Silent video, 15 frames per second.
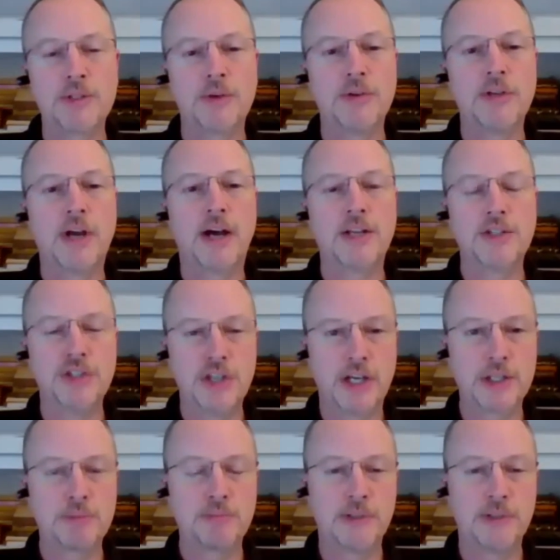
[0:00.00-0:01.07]
So not
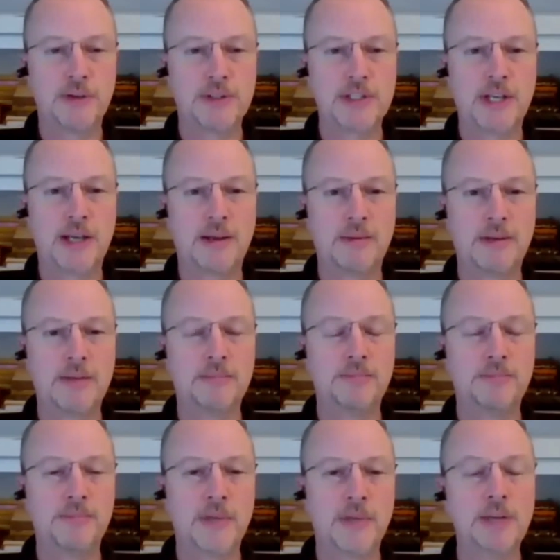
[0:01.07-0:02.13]
just you know a,
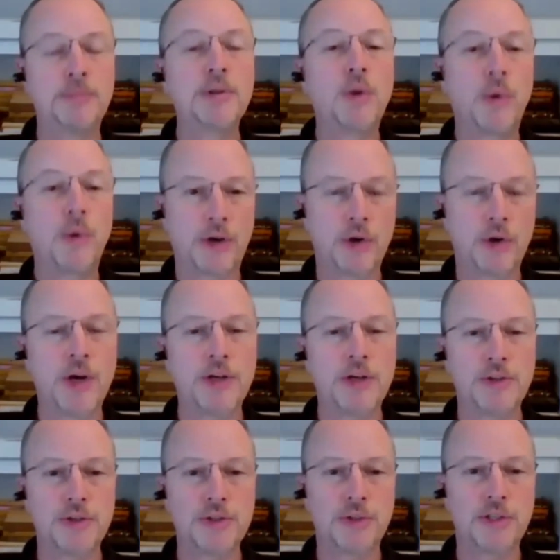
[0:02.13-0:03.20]
an employer who
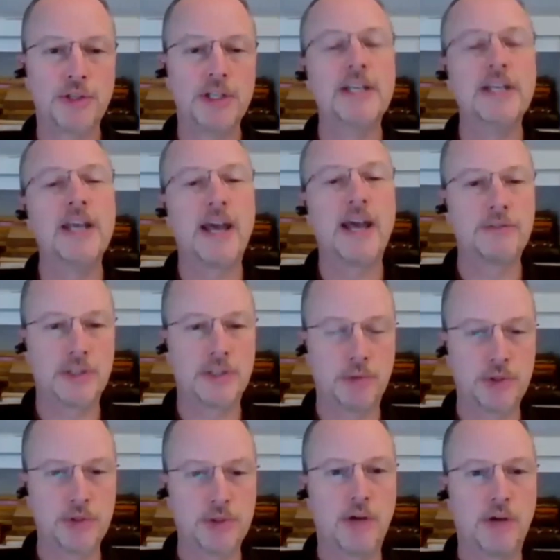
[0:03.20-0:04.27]
understood the need to have
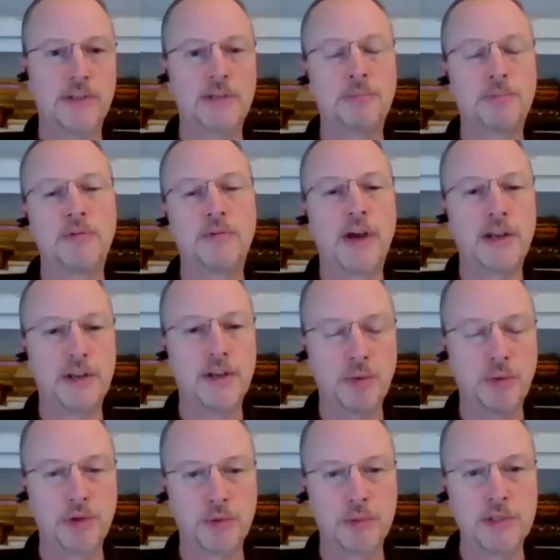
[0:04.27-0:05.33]
summers off and providing
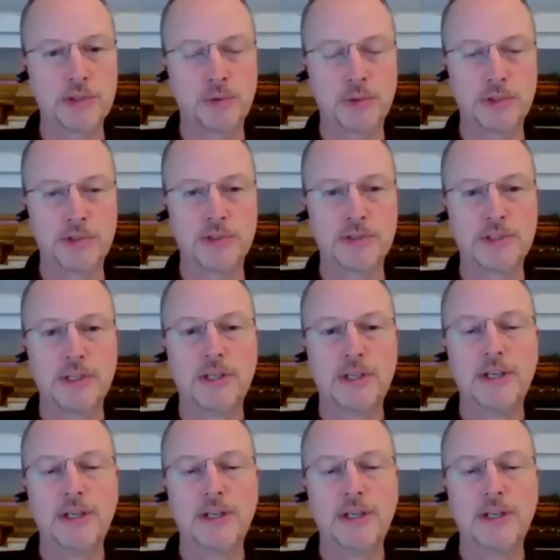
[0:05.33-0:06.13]
you with resources.